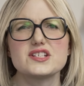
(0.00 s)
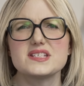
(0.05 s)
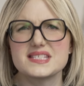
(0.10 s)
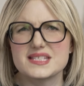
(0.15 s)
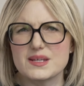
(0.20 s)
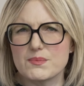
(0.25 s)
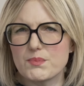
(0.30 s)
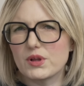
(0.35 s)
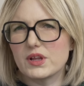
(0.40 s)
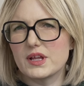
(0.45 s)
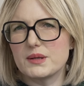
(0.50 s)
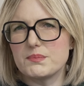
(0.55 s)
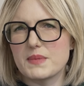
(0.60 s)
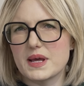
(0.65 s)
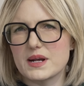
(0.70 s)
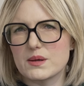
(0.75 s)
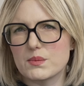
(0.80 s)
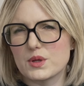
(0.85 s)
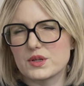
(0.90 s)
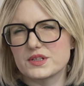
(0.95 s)
a simple and
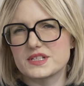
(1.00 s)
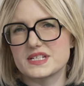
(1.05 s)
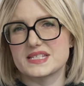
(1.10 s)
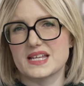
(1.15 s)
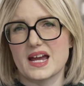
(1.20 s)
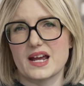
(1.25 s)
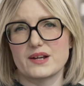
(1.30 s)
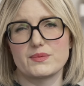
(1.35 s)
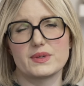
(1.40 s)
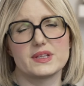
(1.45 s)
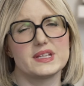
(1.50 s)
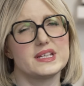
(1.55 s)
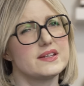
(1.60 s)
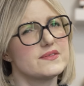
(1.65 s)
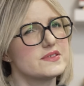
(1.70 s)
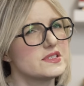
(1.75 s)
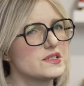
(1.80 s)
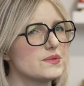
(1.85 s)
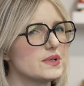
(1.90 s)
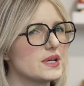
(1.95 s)
minimal design really
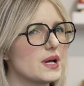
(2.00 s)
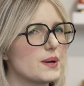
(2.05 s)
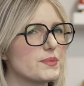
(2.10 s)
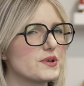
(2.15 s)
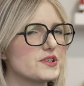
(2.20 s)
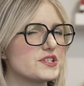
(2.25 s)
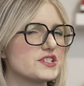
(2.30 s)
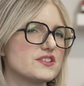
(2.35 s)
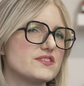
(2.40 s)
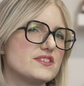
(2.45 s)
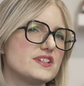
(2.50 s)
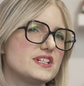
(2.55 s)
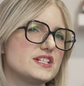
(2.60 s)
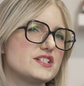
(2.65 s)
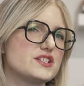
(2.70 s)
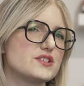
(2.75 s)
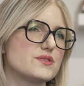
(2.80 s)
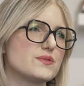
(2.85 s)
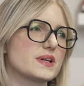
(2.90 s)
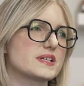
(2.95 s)
gives you an opportunity
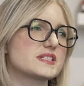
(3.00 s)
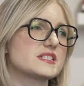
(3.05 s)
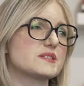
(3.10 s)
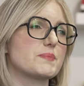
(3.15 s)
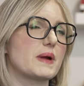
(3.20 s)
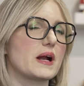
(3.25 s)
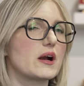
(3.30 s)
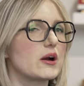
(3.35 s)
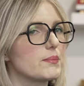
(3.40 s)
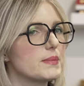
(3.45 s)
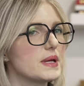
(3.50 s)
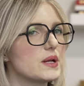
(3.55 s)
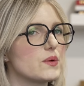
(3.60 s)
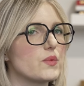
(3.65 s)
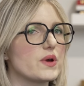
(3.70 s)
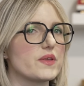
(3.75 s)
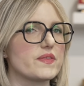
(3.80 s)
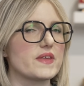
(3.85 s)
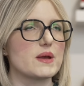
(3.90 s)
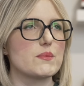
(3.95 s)
to experiment
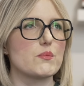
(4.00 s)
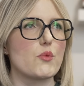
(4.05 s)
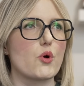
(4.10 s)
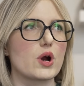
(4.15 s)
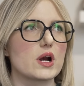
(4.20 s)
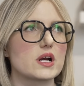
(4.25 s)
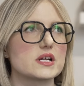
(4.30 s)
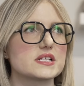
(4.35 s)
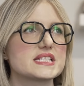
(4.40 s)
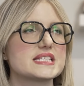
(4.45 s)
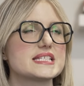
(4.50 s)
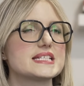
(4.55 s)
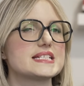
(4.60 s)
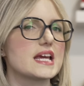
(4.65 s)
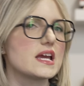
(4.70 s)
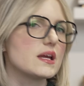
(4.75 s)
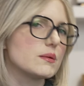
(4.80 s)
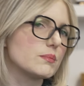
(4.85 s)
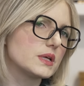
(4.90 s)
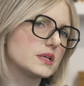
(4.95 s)
with a more
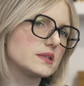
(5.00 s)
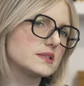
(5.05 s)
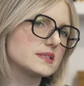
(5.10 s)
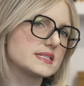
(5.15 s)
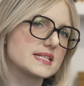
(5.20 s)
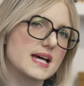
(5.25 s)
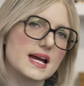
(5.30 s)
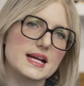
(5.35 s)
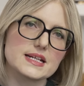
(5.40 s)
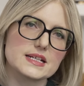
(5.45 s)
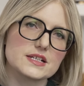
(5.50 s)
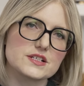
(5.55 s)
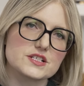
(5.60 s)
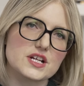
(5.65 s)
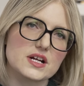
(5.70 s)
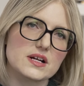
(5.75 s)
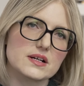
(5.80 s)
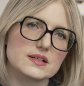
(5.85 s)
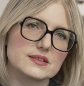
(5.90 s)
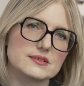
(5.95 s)
statement dining
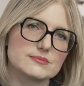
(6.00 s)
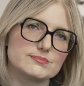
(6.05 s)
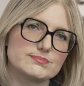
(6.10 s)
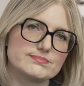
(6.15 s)
chair.